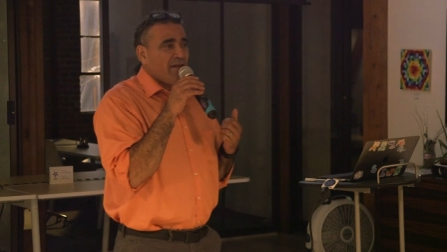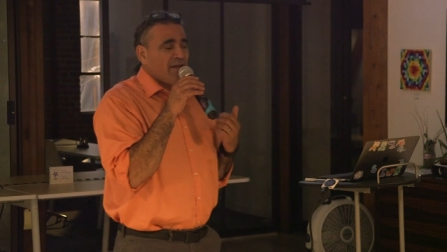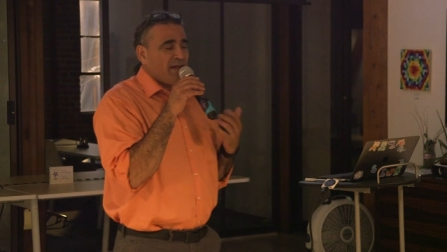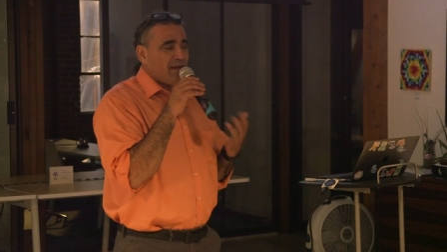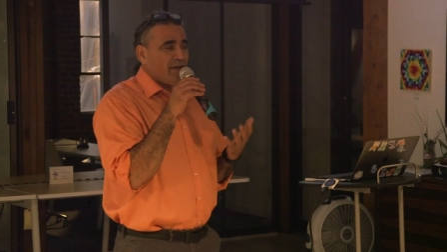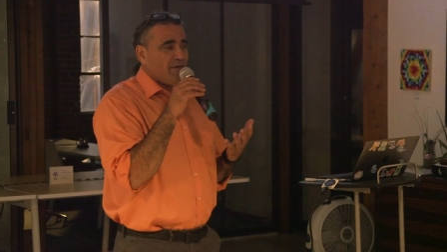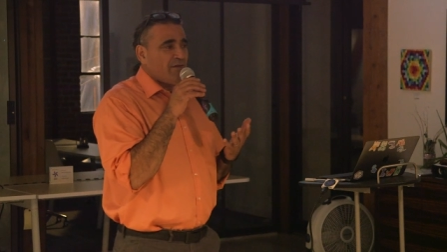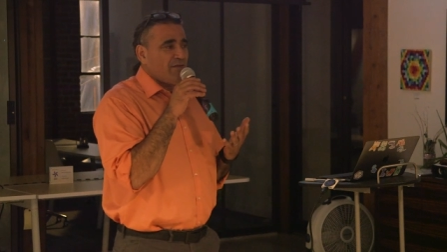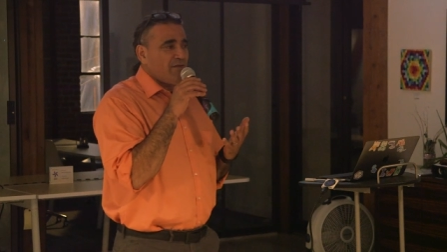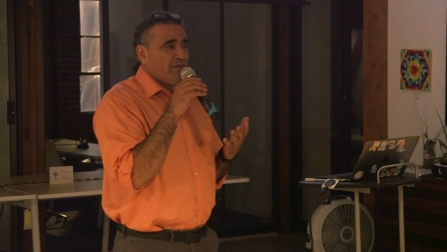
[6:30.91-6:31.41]

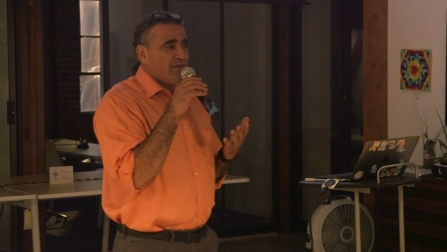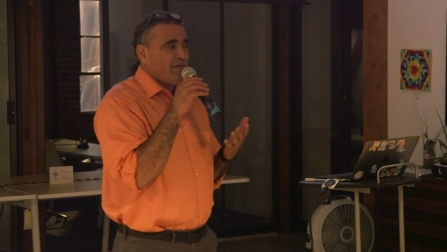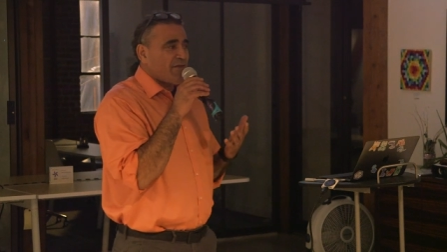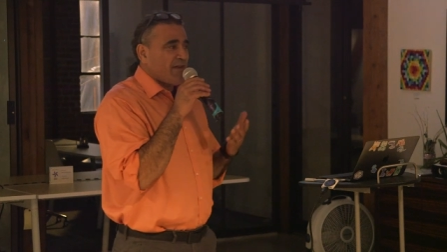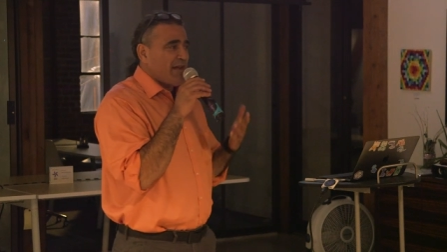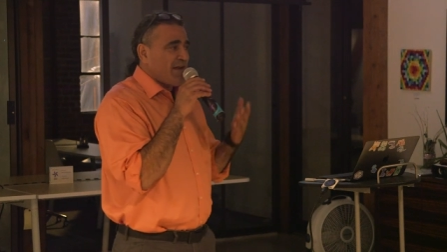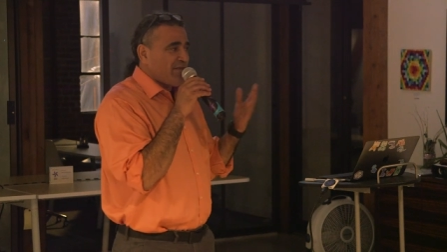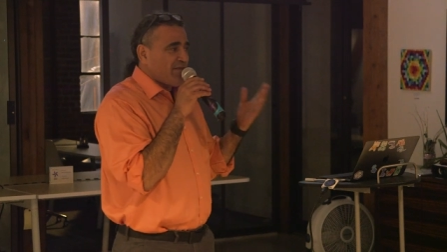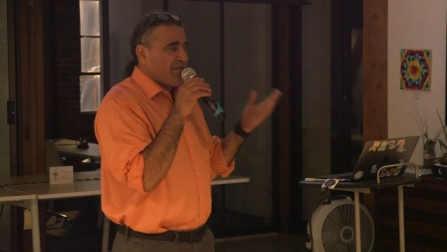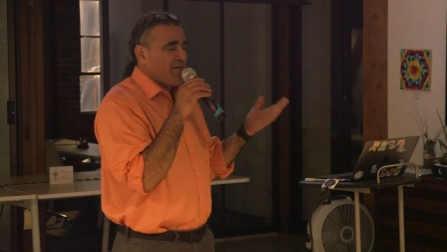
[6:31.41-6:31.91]
here's
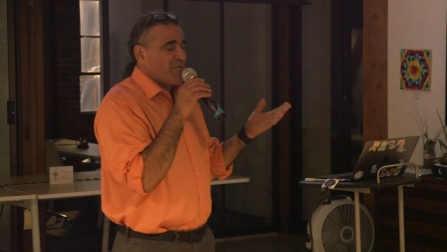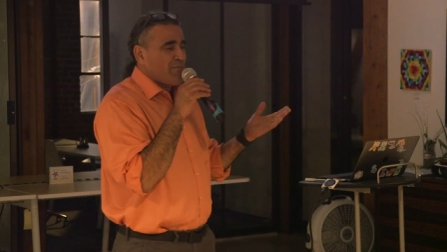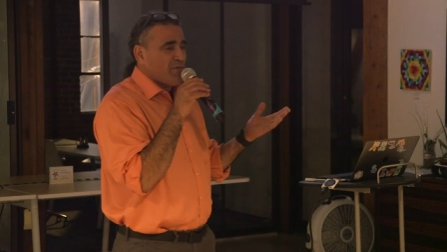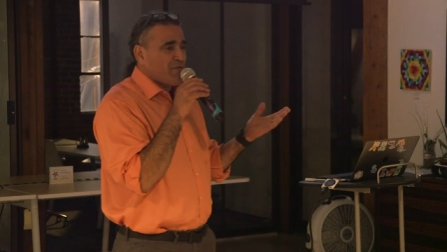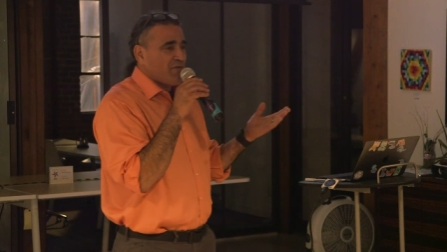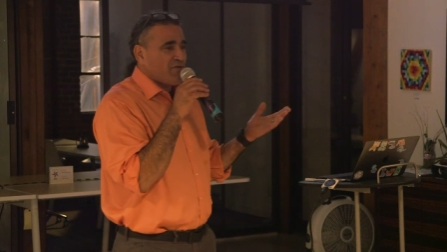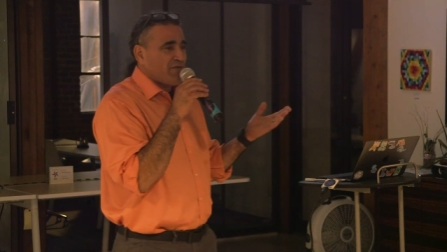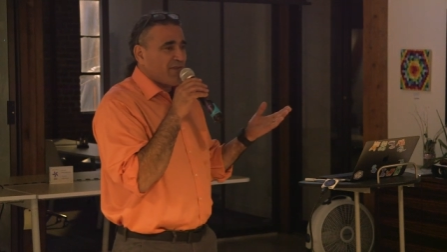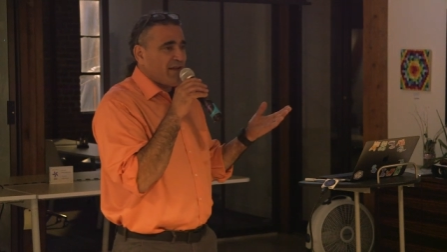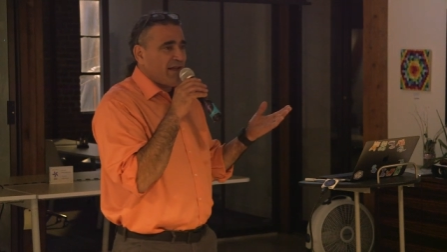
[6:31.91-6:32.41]
a
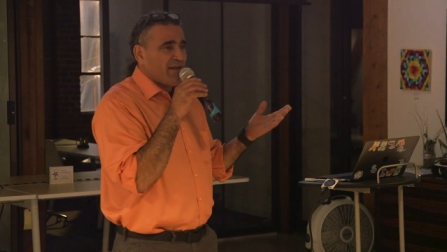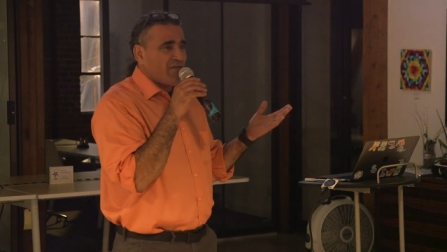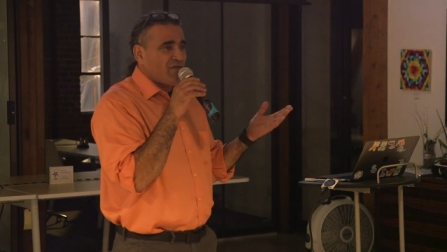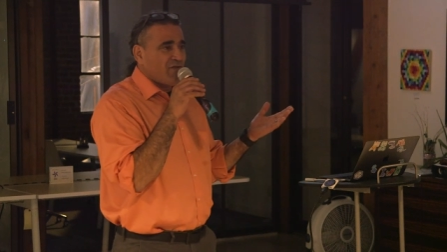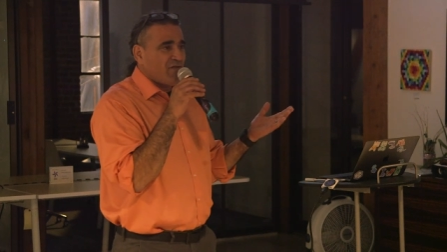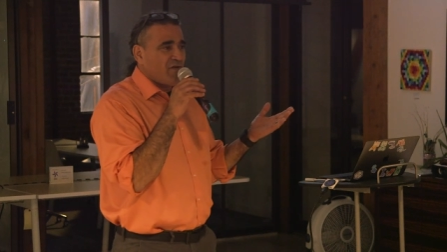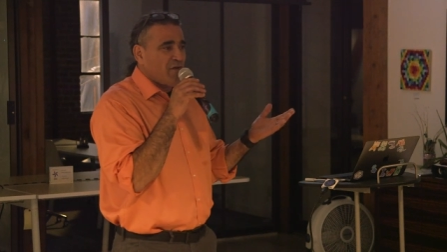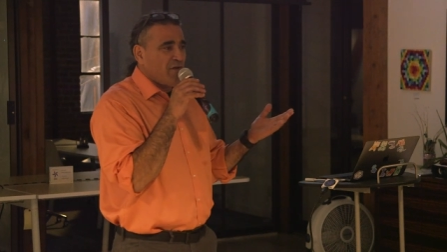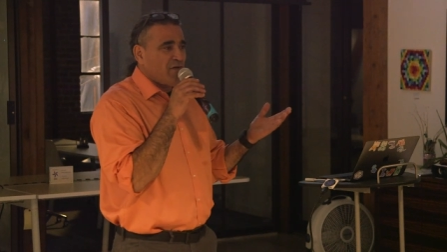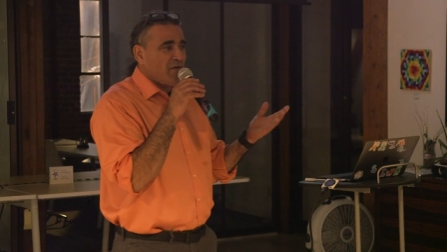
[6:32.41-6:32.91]
simple state
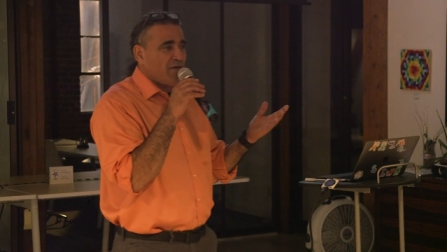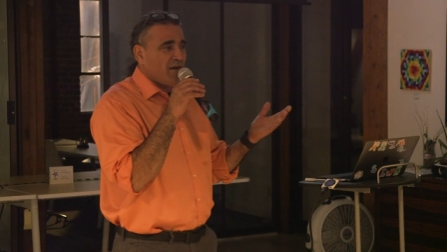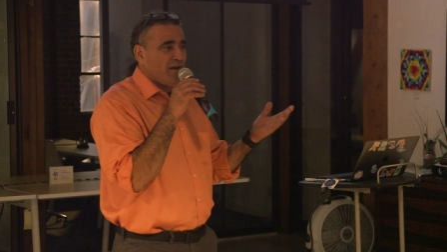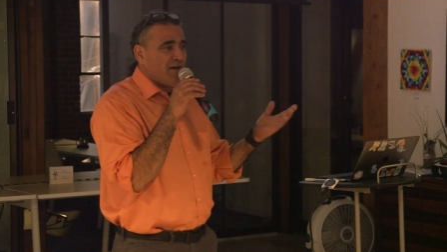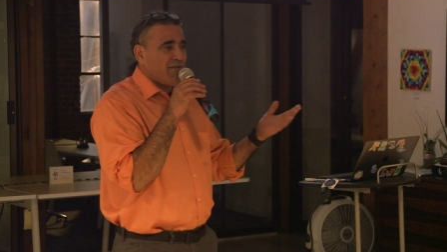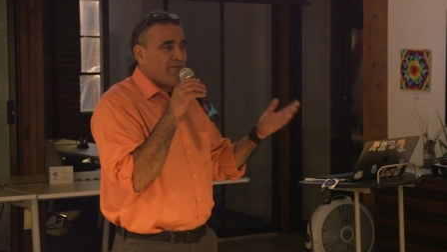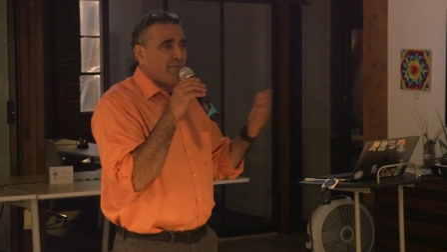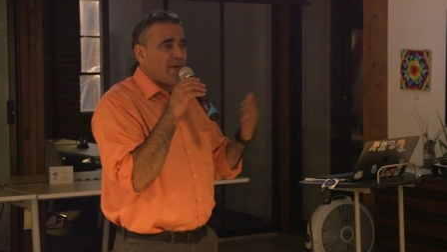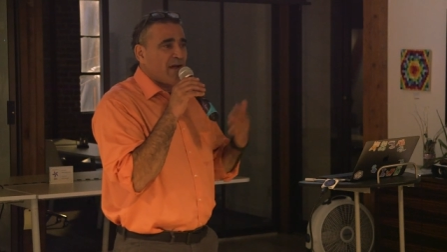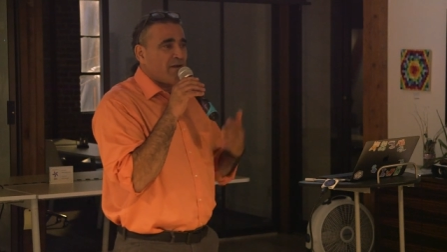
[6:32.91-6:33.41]
song
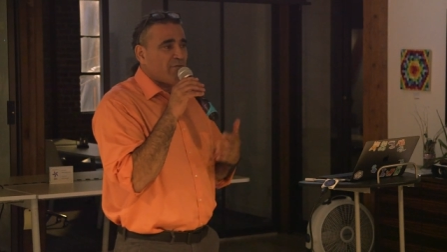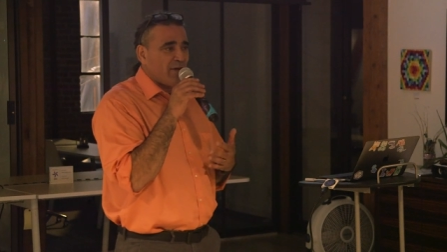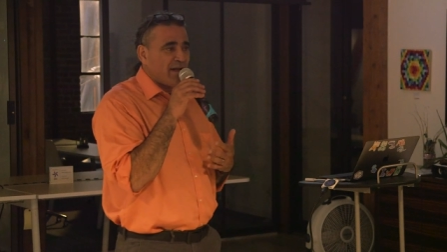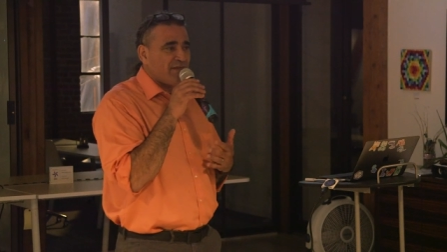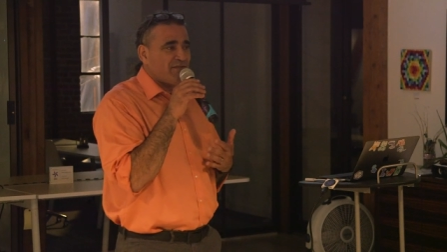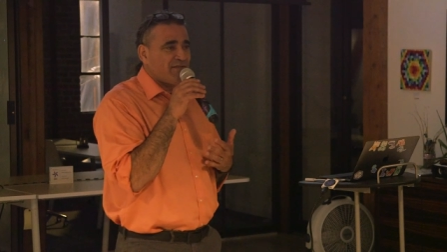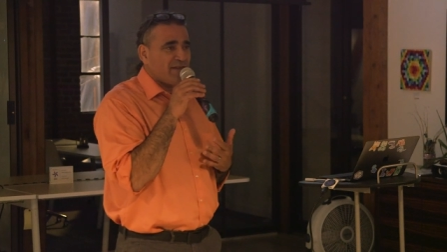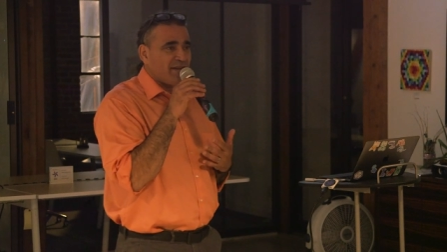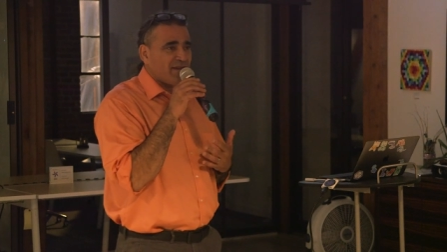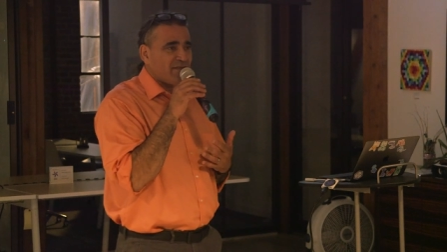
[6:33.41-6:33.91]
of my
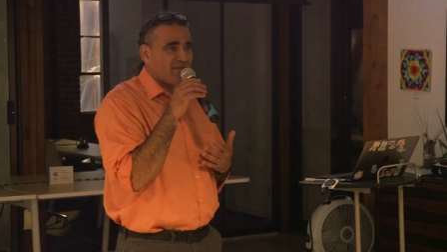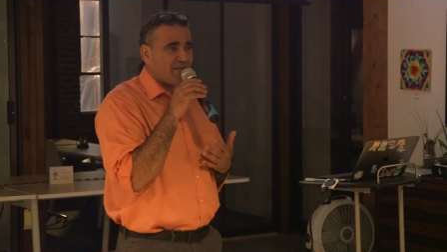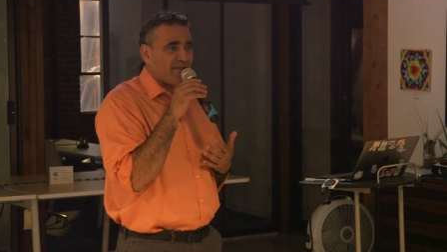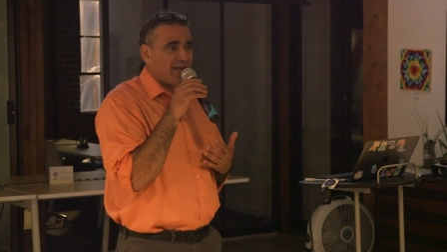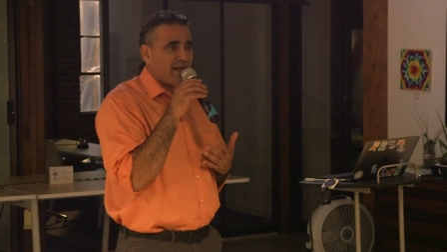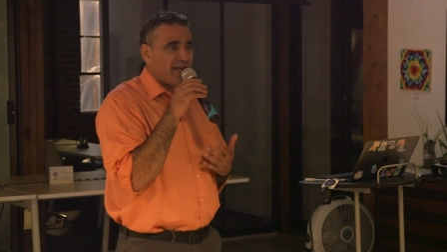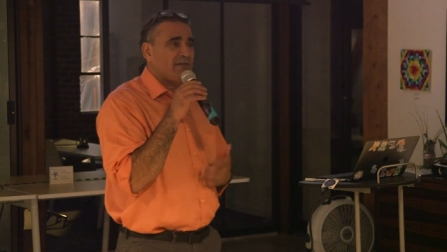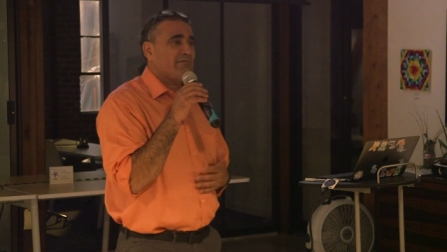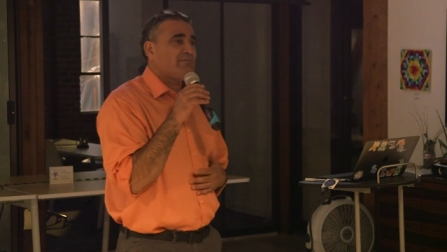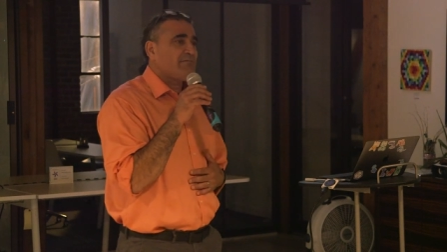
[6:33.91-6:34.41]
resting
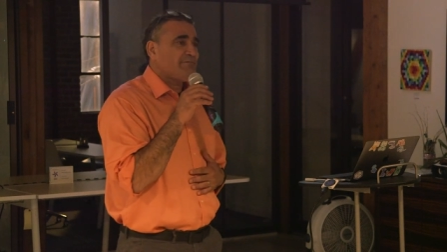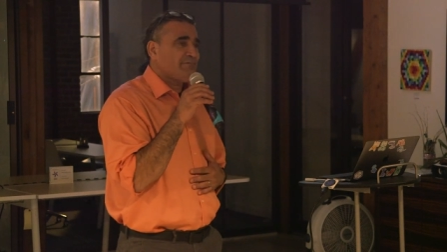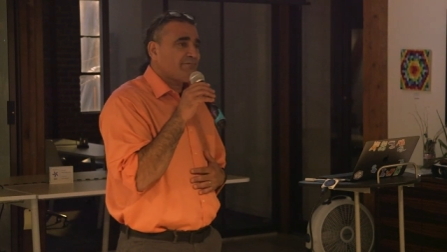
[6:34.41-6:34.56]
state